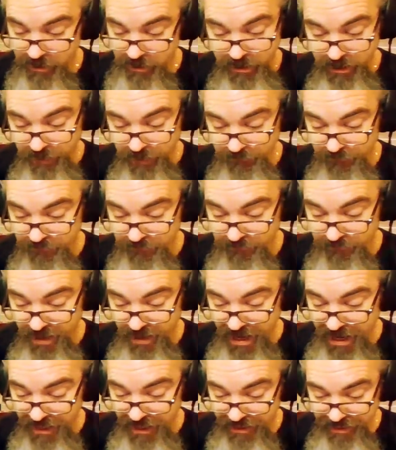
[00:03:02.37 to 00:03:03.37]
If
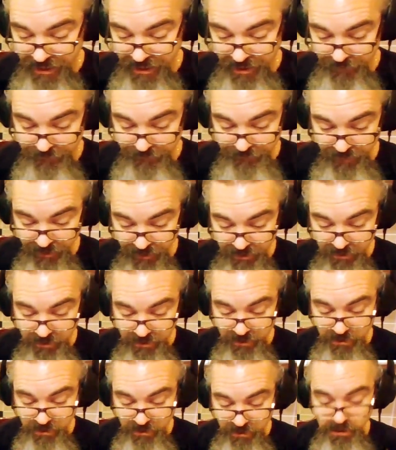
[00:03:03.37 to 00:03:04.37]
I can't find
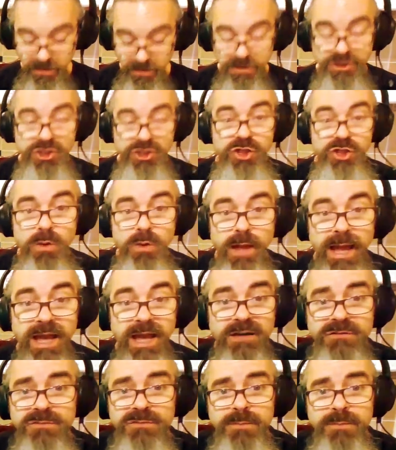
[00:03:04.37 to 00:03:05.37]
it, she'll
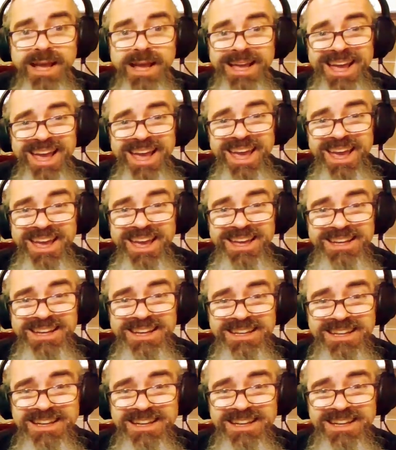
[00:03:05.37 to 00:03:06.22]
have my head.